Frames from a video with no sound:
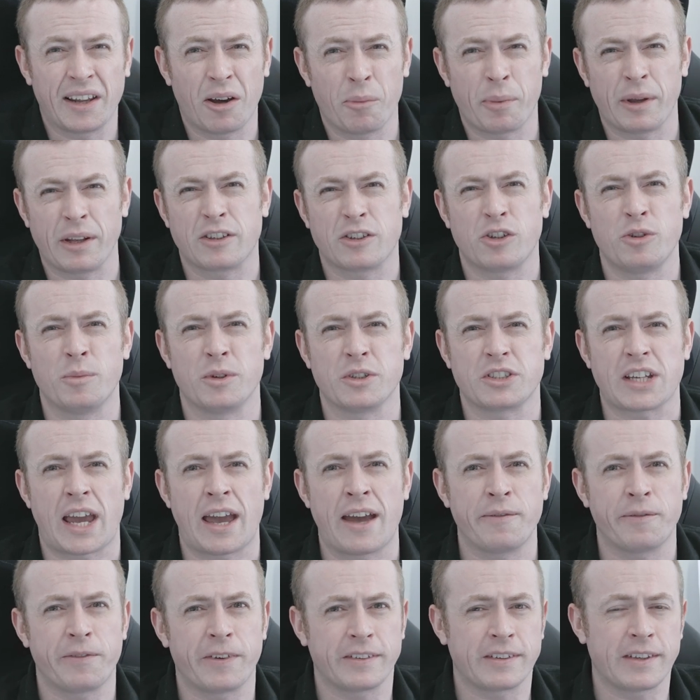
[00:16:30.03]
little bit too much
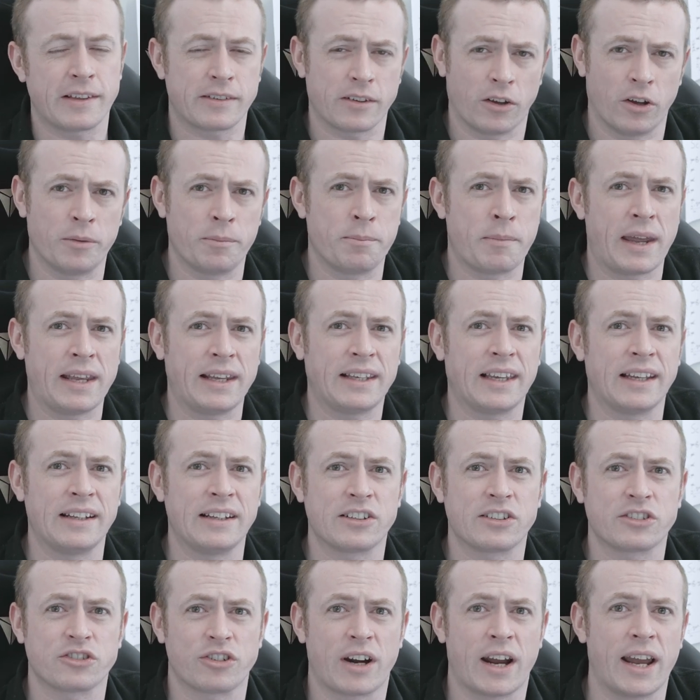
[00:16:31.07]
emphasis on making
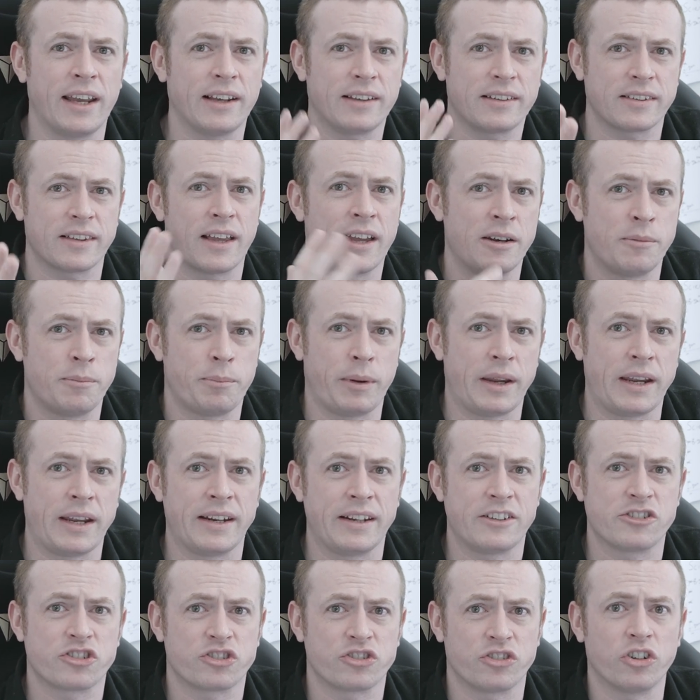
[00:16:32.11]
strikes and
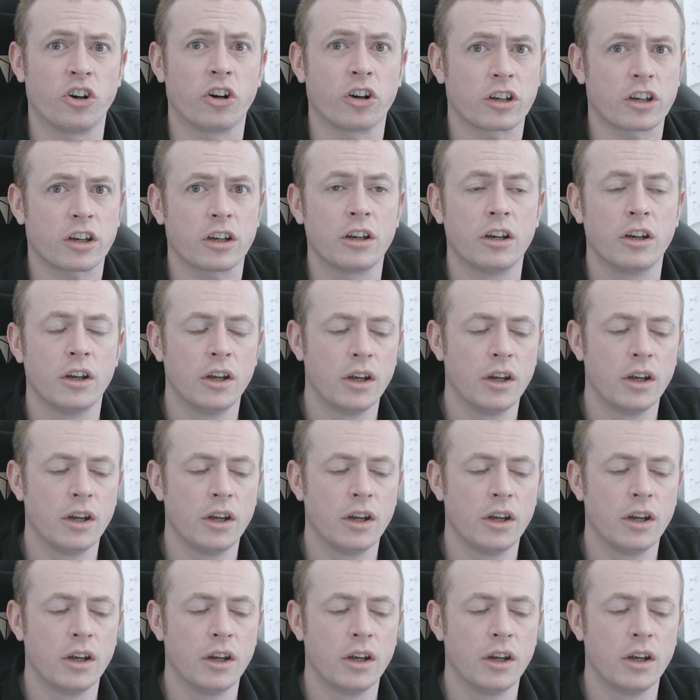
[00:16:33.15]
being struck.